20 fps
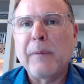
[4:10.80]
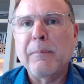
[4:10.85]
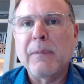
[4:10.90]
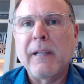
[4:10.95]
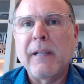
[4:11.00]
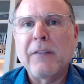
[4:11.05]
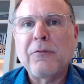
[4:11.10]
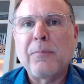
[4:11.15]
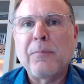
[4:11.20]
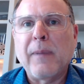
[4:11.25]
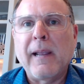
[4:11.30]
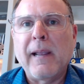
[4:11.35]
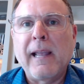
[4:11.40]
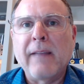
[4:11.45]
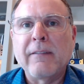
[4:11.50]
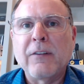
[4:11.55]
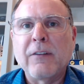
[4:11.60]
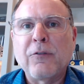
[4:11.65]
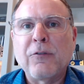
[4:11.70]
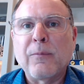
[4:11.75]
blessed by
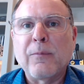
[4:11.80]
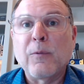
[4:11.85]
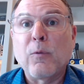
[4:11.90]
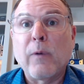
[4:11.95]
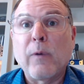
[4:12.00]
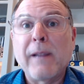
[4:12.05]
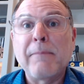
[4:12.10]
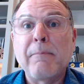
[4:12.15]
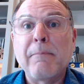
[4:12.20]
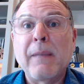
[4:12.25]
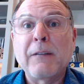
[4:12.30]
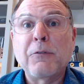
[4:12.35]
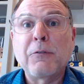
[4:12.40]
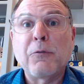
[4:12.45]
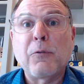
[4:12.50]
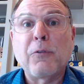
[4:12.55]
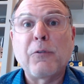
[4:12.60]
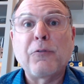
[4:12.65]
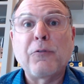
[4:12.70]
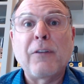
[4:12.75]
having some great
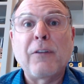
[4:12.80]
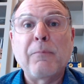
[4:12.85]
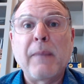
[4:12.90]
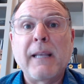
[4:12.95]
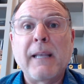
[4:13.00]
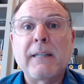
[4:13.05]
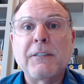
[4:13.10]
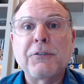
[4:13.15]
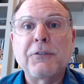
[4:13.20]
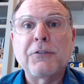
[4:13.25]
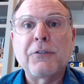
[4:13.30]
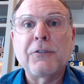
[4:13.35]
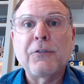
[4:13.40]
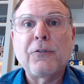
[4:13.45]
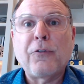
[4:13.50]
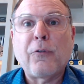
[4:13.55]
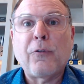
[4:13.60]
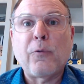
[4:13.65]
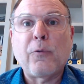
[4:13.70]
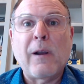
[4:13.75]
mentors and
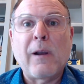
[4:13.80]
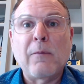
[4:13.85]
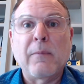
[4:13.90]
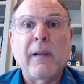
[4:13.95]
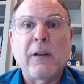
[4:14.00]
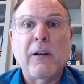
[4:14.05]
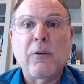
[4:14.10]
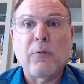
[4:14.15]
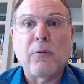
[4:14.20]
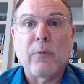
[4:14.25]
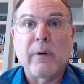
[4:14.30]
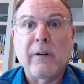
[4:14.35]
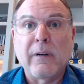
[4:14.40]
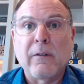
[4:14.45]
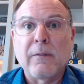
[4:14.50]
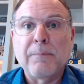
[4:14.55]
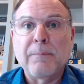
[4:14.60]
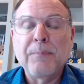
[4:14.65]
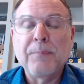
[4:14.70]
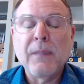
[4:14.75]
managers throughout my
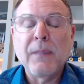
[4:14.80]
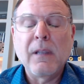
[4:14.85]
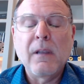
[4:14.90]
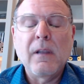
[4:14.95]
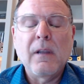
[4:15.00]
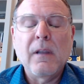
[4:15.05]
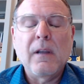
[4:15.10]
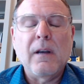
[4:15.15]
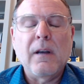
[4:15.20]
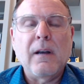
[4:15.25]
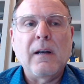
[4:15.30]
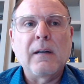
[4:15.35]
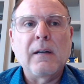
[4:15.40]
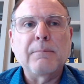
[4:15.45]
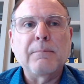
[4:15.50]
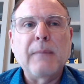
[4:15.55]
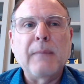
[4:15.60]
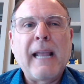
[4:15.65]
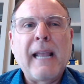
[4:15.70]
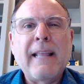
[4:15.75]
career.
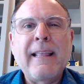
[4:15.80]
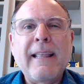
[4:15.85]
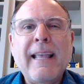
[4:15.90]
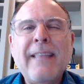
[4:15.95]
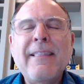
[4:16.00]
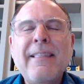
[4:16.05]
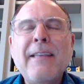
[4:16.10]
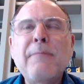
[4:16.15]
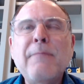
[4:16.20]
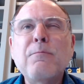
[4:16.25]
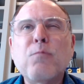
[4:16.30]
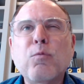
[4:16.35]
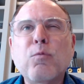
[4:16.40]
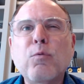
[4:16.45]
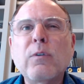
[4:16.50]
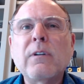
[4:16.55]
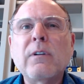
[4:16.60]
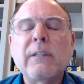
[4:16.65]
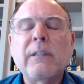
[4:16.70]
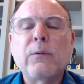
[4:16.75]
And they
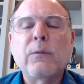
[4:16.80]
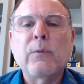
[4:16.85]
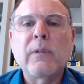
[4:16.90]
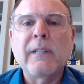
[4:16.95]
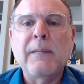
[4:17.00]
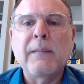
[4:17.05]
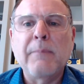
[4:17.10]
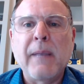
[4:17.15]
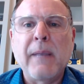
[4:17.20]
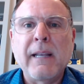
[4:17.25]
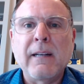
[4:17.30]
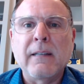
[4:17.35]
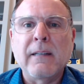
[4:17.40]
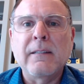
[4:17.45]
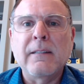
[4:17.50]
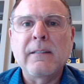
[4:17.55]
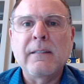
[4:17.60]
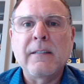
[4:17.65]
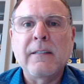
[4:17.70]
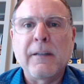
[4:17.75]
really, really made a
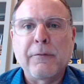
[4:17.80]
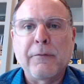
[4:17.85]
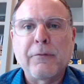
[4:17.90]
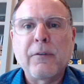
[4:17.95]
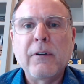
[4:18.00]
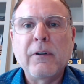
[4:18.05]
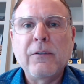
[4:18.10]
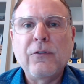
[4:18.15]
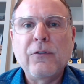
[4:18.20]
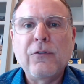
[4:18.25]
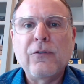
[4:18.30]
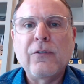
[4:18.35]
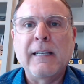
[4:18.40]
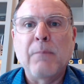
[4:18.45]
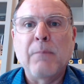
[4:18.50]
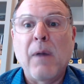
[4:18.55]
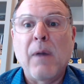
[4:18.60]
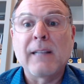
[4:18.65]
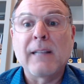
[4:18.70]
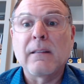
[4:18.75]
difference
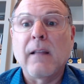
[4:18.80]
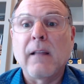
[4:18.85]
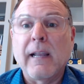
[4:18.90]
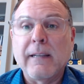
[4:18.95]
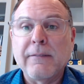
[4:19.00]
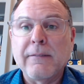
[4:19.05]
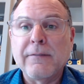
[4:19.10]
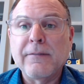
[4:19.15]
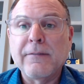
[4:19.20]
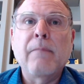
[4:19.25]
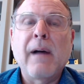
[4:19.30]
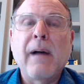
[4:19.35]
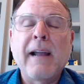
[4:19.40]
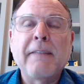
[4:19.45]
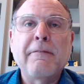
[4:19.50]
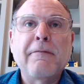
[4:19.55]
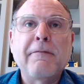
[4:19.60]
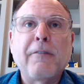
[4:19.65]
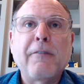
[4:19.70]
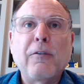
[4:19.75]
in my life. My
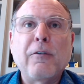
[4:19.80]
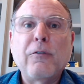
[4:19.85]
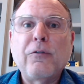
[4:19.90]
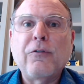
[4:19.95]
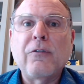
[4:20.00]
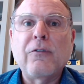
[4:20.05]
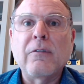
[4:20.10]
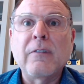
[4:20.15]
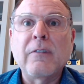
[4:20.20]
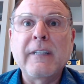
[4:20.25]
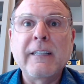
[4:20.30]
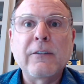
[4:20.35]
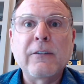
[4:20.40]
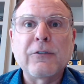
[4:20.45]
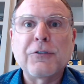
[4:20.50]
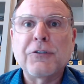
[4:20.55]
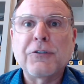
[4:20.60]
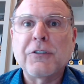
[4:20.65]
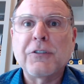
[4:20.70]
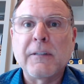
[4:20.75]
first
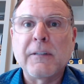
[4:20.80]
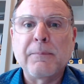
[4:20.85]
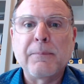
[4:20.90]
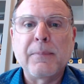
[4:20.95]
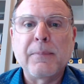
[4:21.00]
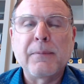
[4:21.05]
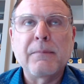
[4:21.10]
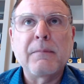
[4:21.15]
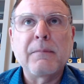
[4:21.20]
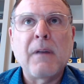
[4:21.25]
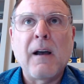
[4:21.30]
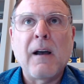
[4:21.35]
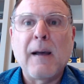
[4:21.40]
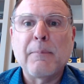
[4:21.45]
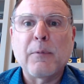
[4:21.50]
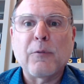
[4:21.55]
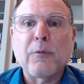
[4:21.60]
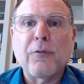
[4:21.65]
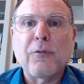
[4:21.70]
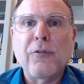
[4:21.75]
leadership
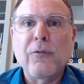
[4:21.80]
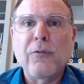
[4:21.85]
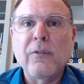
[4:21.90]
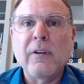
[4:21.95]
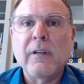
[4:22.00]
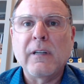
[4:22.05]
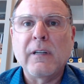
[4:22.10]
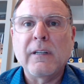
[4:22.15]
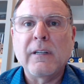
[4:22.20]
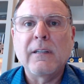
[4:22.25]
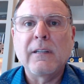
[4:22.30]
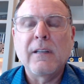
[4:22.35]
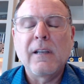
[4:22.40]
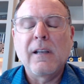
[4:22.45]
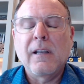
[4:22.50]
opportunity,